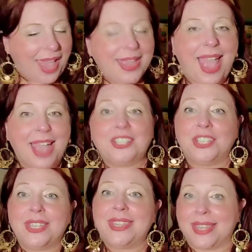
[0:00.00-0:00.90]
I
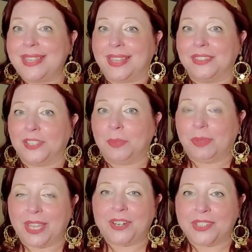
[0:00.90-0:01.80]
actually think that little
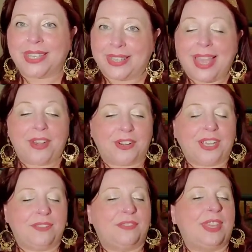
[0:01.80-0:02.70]
planners like that are
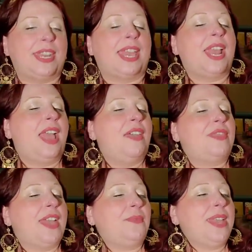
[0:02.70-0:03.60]
convenient
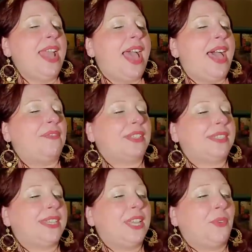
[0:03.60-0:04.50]
then we have
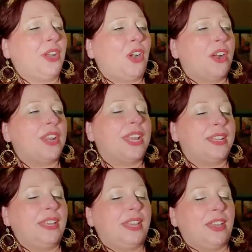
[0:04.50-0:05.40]
Secret
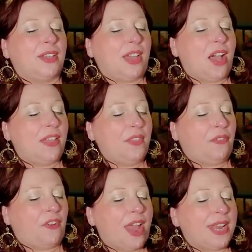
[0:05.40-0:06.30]
Garden on the
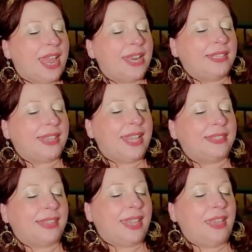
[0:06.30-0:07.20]
front and it
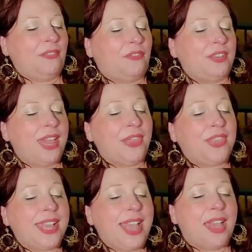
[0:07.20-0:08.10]
says, if
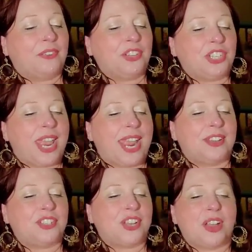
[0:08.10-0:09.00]
nothing ever
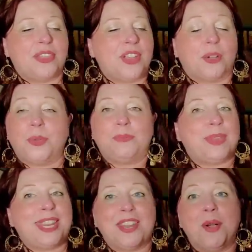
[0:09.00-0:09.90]
changed, there would
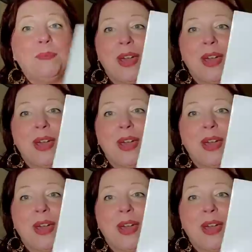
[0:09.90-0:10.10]
be no